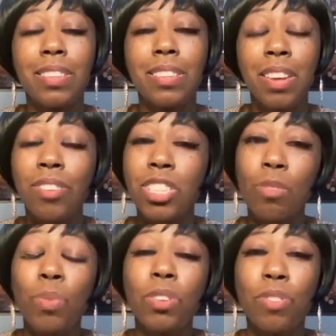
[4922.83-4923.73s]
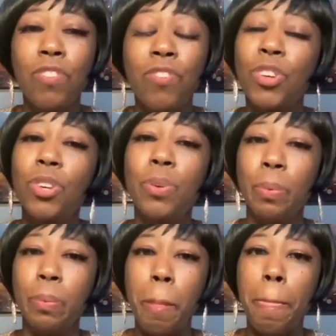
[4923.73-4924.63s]
There is someone great for
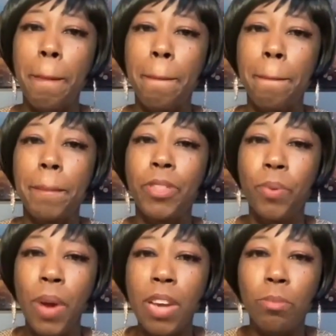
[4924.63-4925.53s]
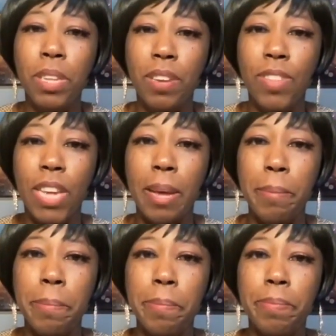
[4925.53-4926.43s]
you. But you have to believe that.
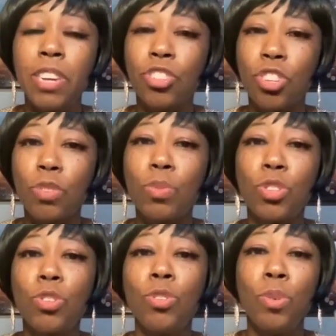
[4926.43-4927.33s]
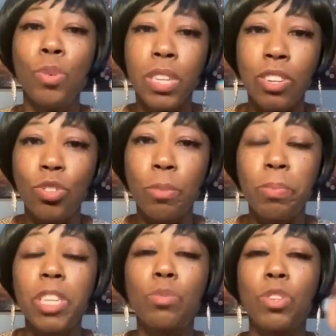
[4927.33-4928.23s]
And it starts with you getting to a
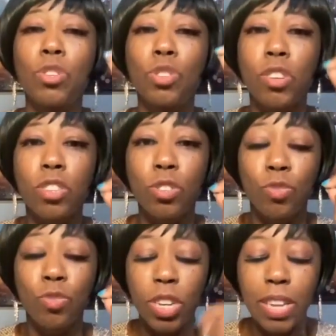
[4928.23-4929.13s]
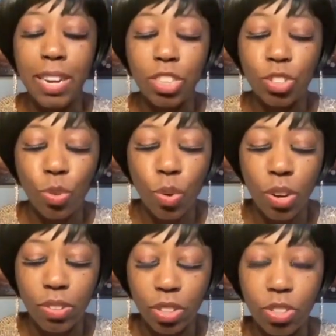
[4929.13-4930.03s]
place where you start to realize that you
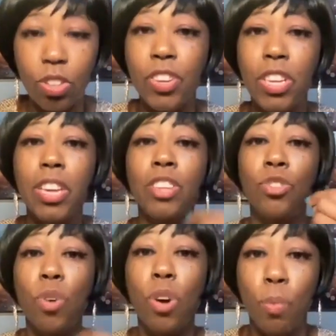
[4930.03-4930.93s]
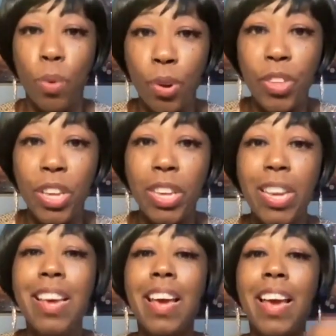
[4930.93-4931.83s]
are deserving and you are worthy
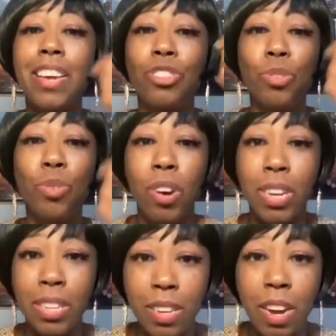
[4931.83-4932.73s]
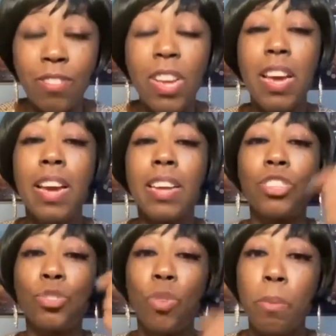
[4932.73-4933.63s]
and you are enough and
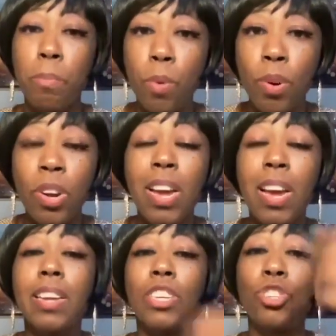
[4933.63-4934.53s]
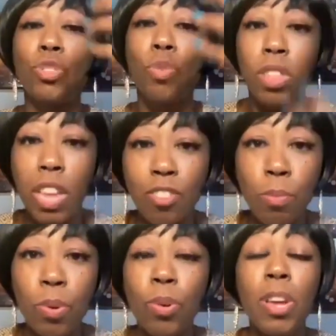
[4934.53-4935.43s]
that you are more and that you are
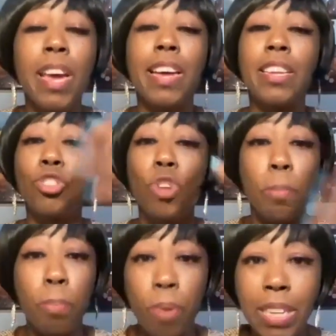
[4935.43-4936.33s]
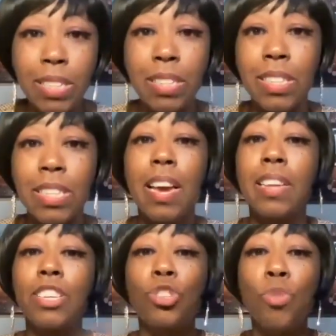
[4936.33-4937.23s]
lovable and that you are priceless
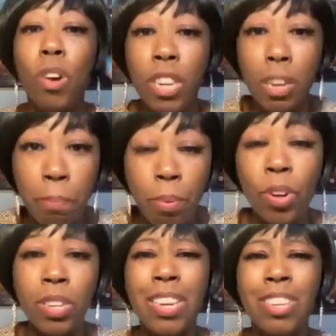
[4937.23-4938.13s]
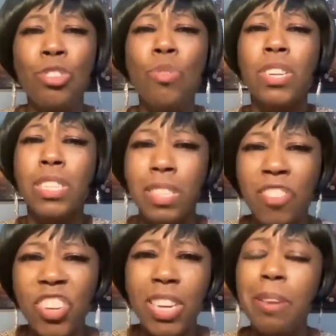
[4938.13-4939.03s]
and that you are important and you are
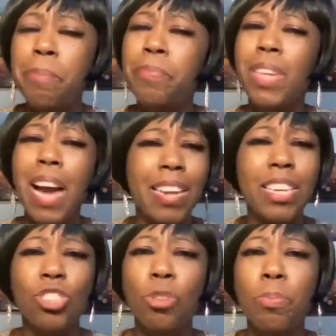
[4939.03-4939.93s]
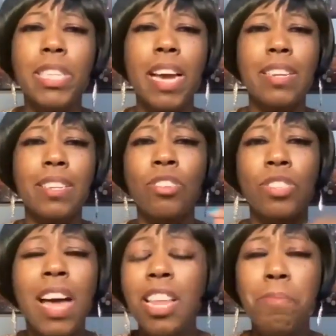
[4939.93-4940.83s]
significant. I had to get to a place I had to start
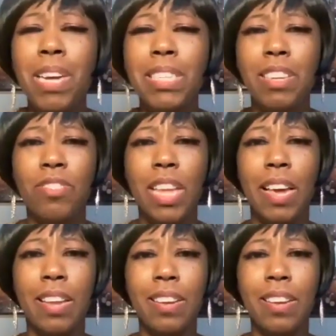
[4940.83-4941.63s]
telling myself that.